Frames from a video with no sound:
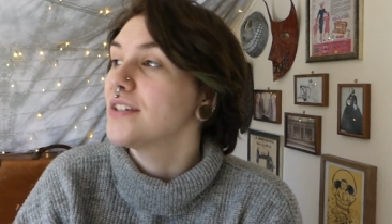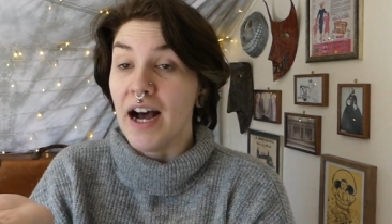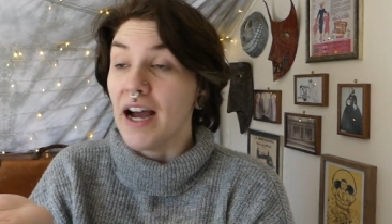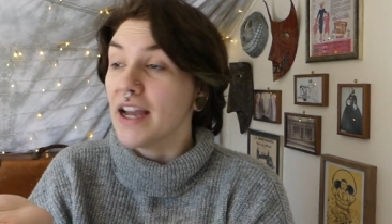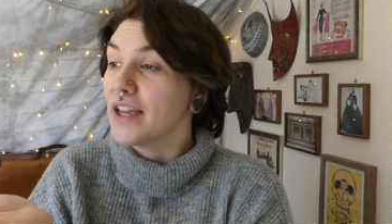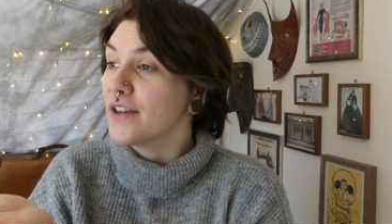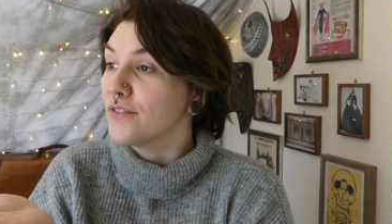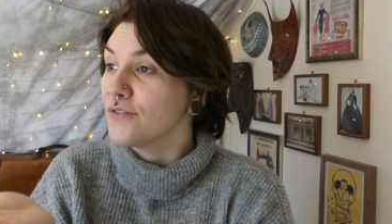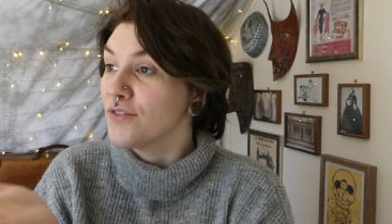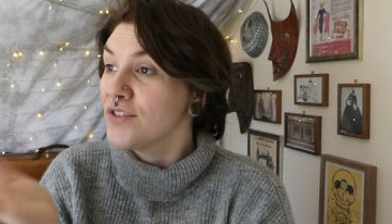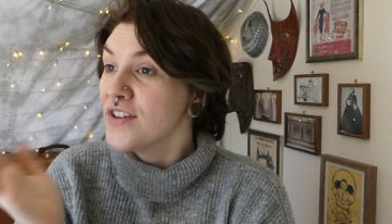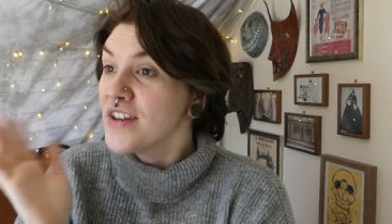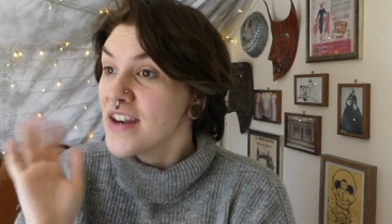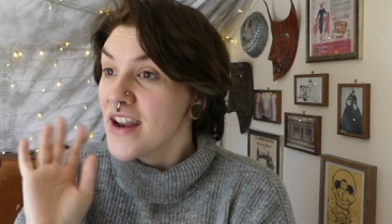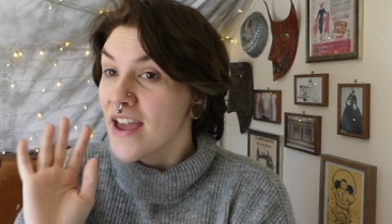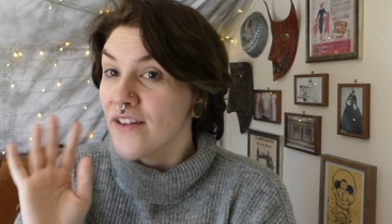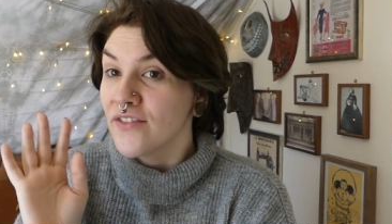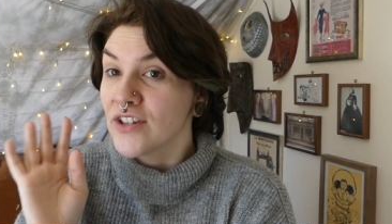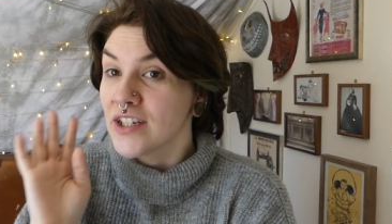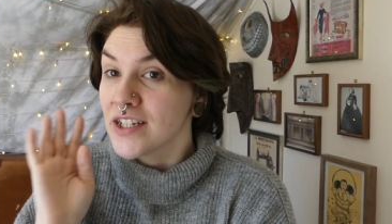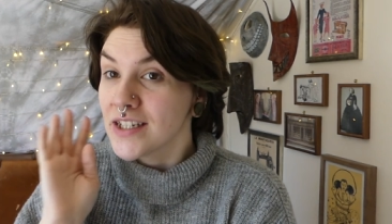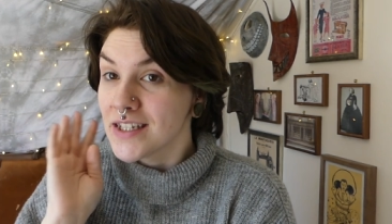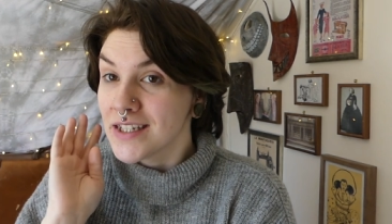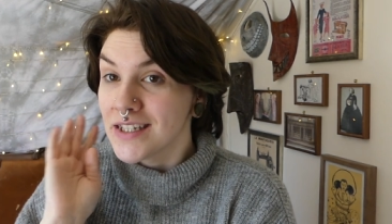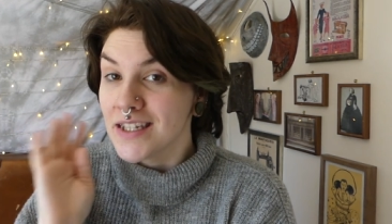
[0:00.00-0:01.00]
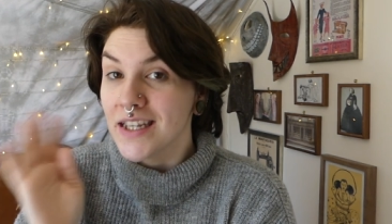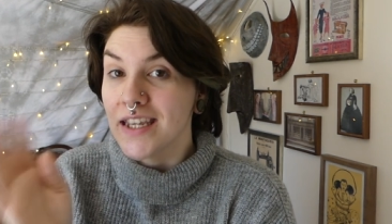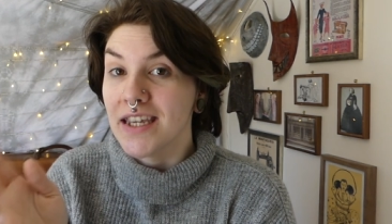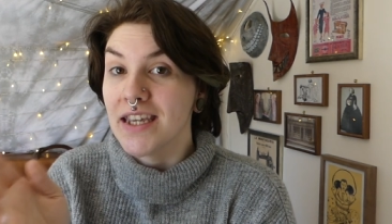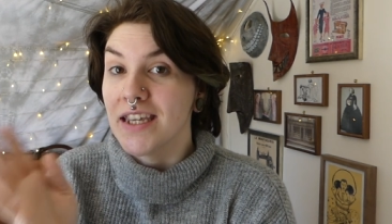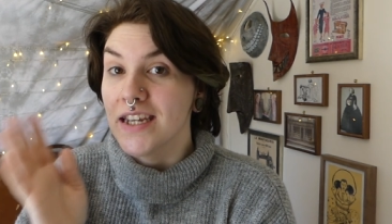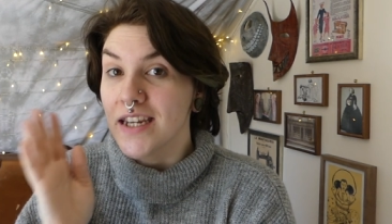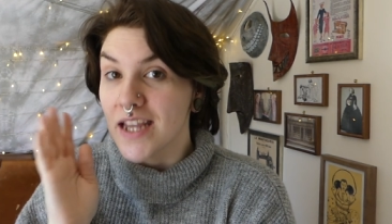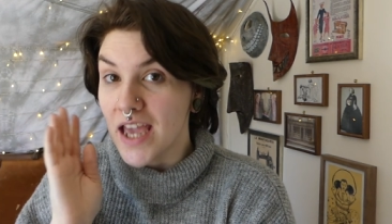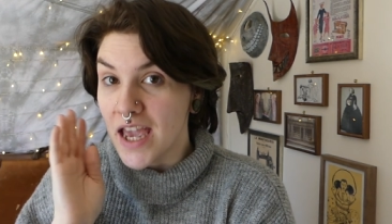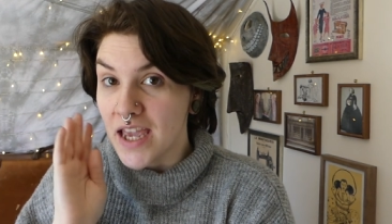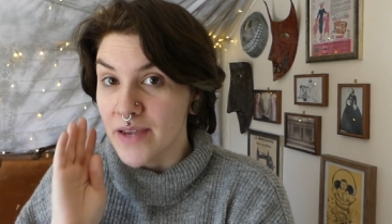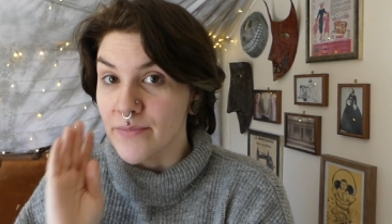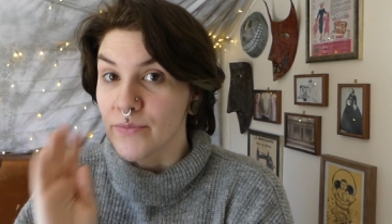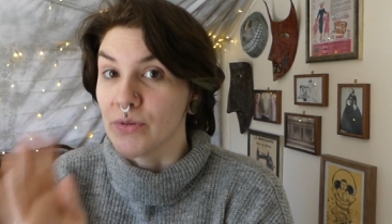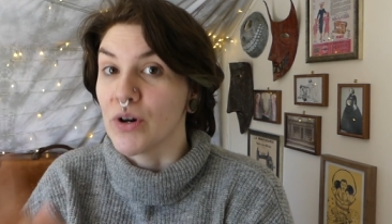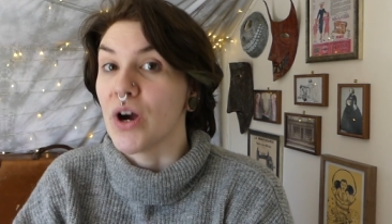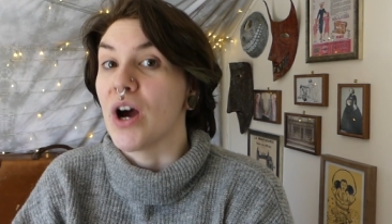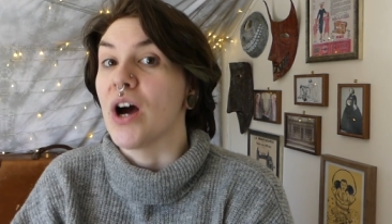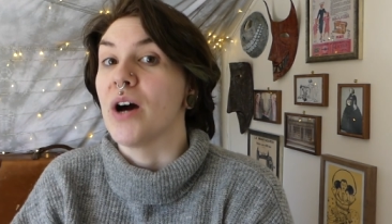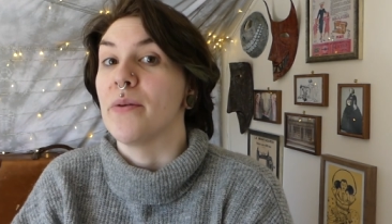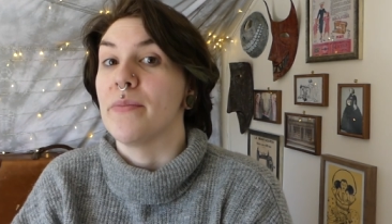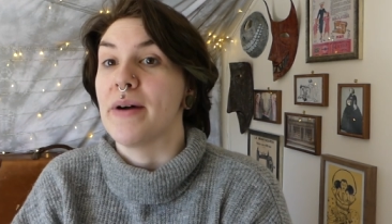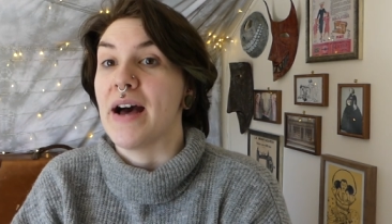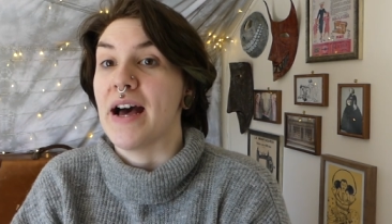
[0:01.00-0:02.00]
I have never seen a
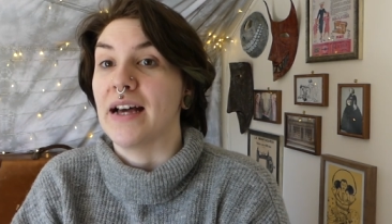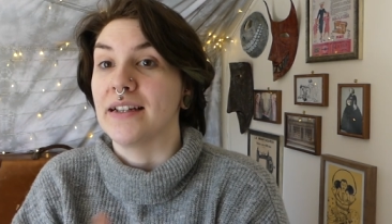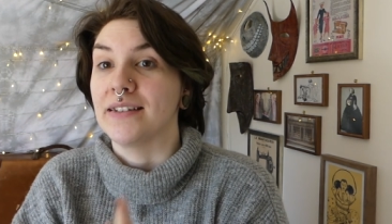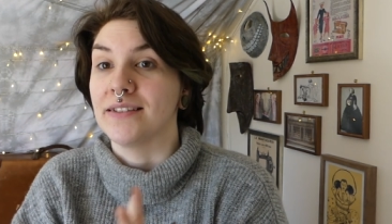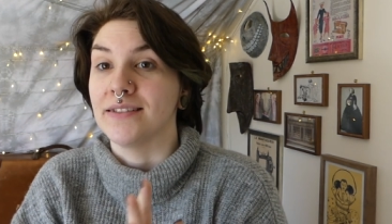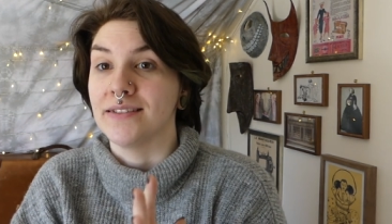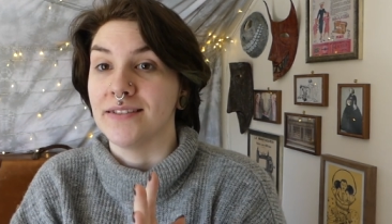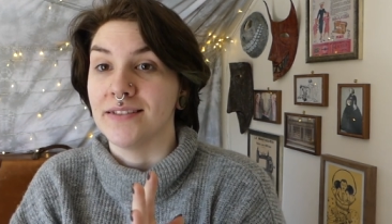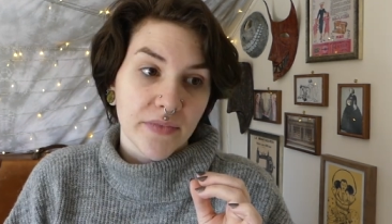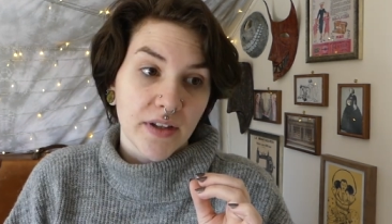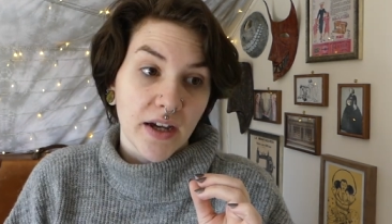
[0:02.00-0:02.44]
bra pattern.